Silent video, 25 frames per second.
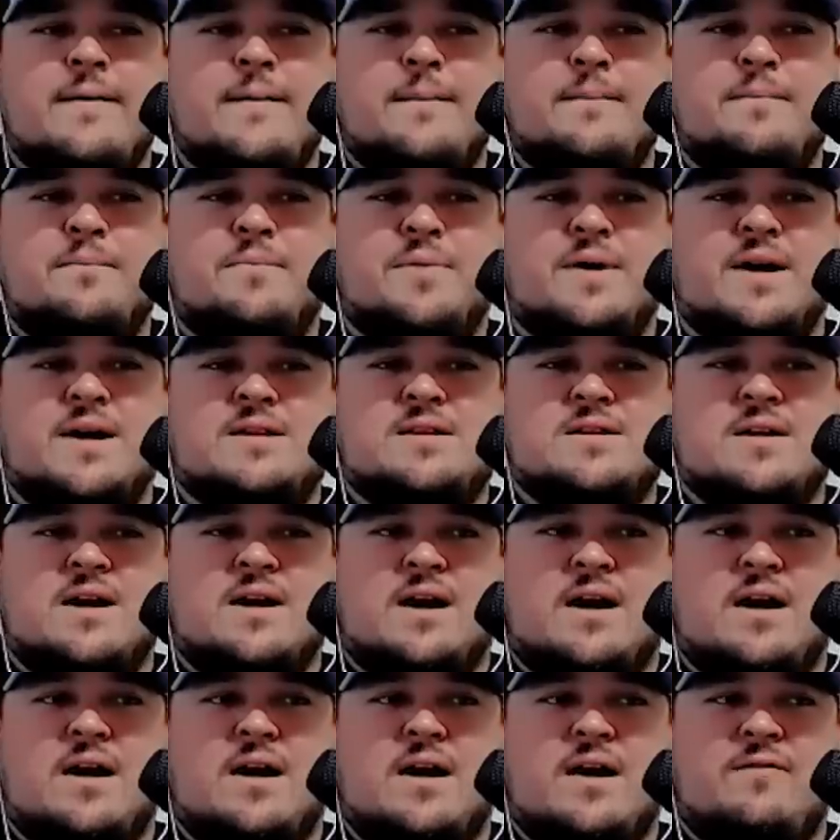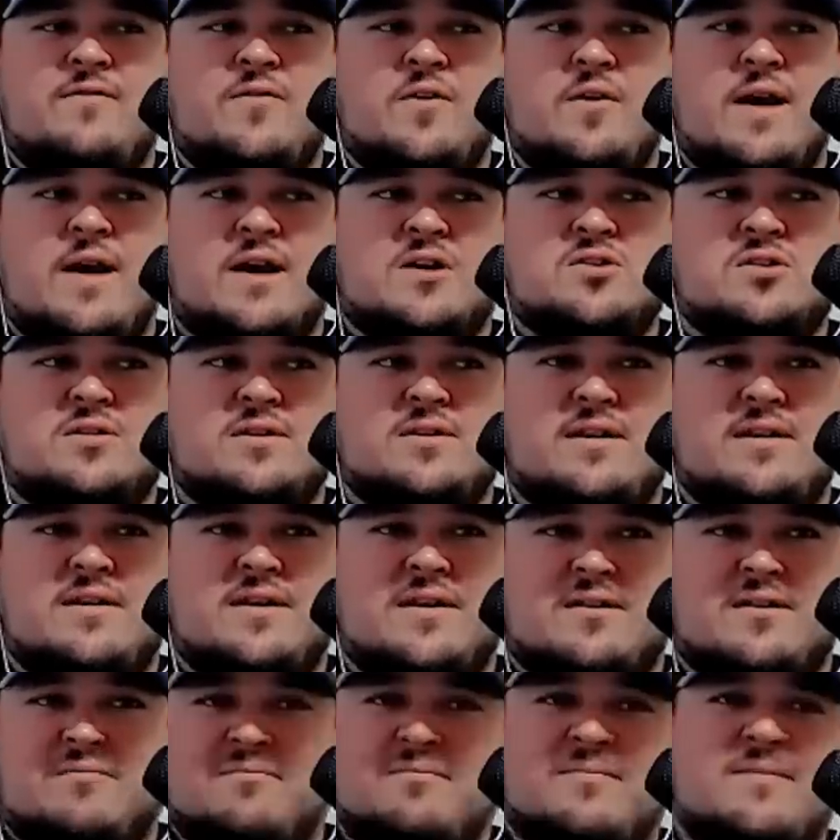But if you actually,
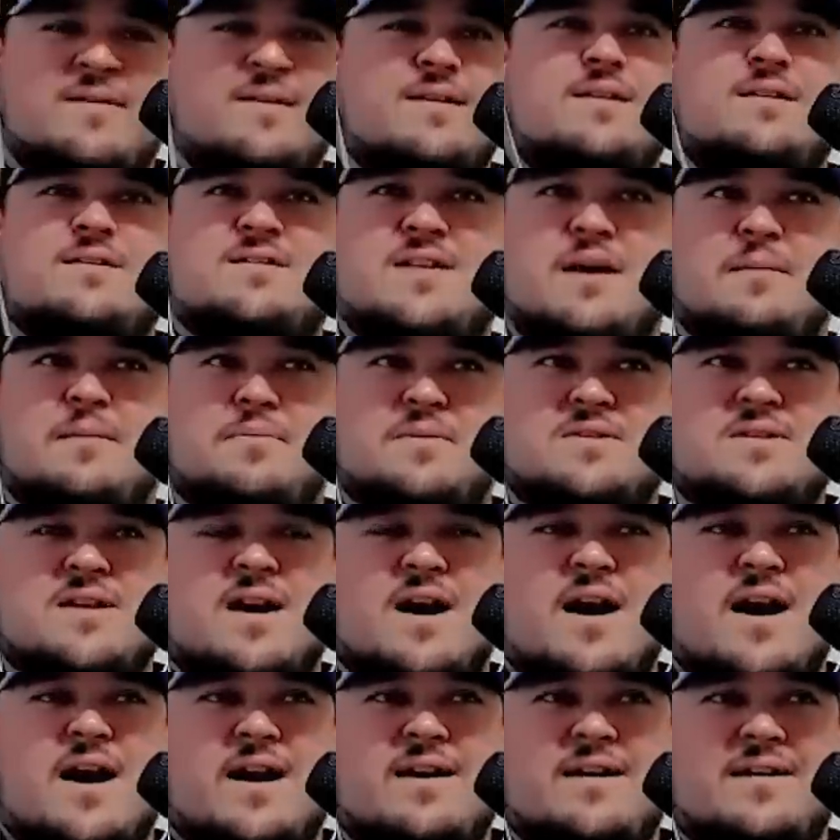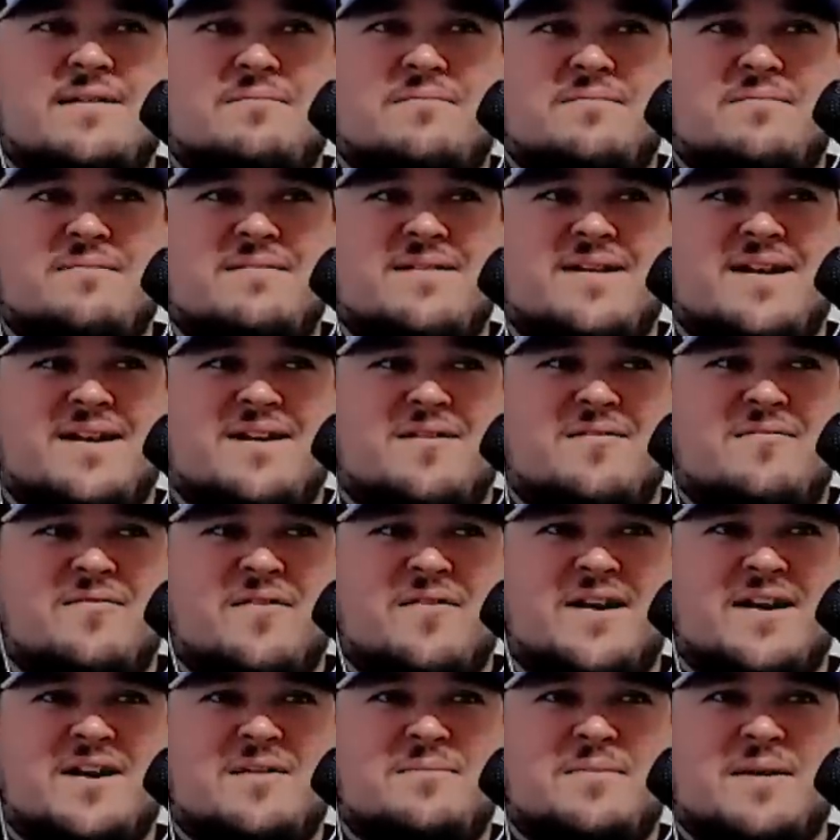step aside and,
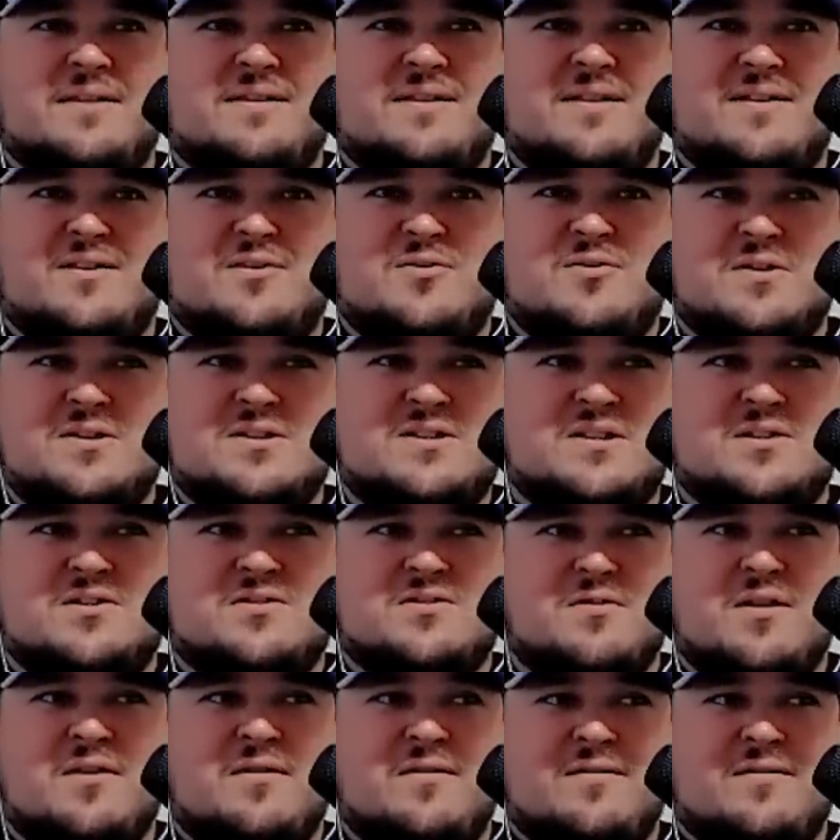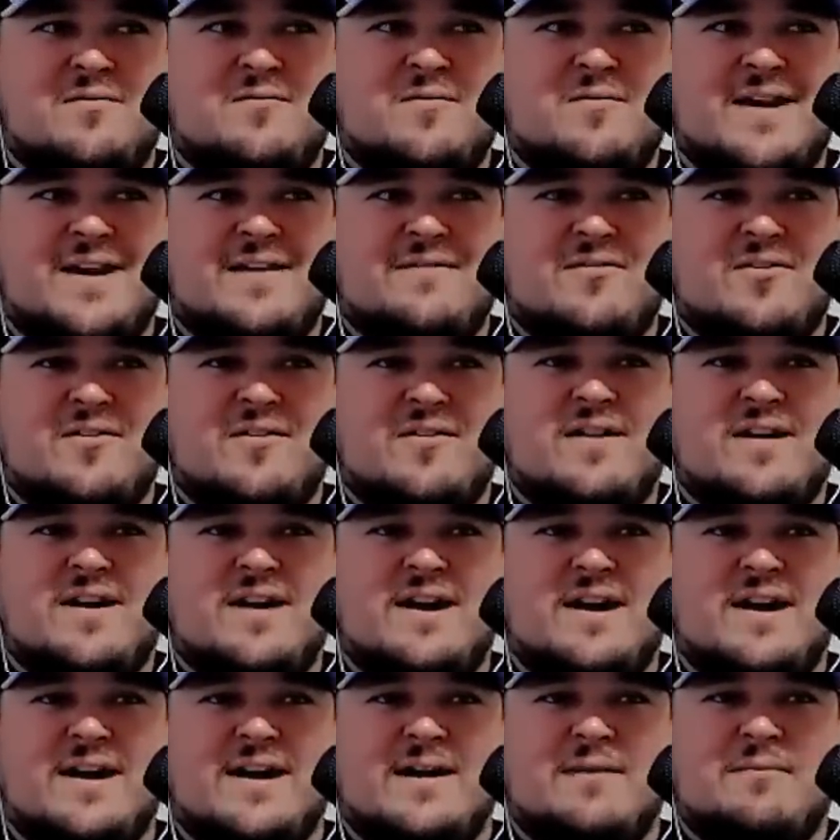forget about the twisted throat and whatever,
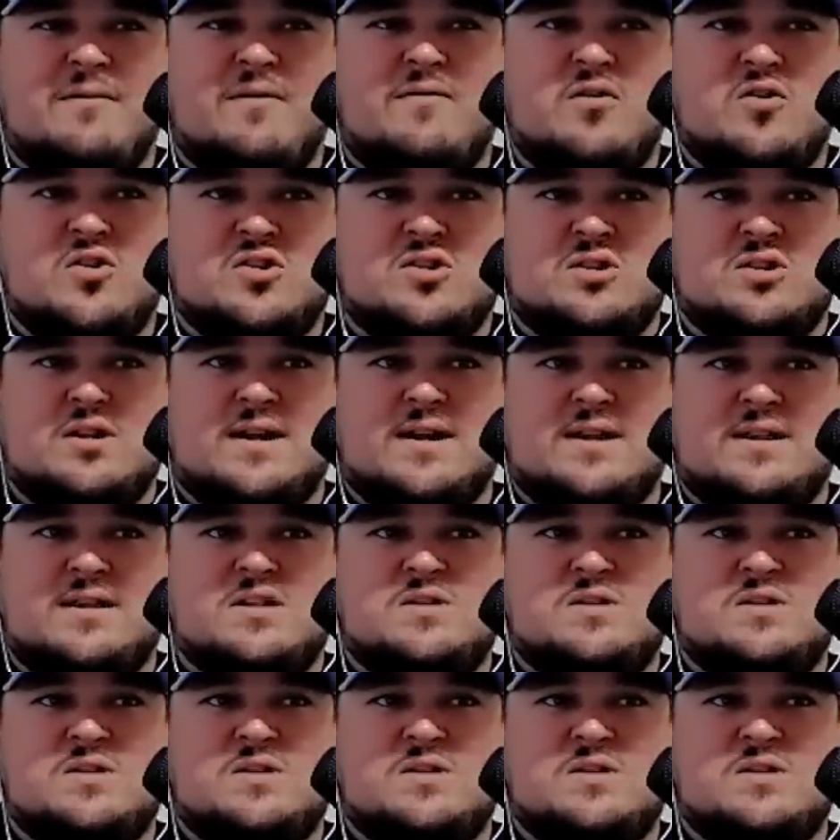if you just look at the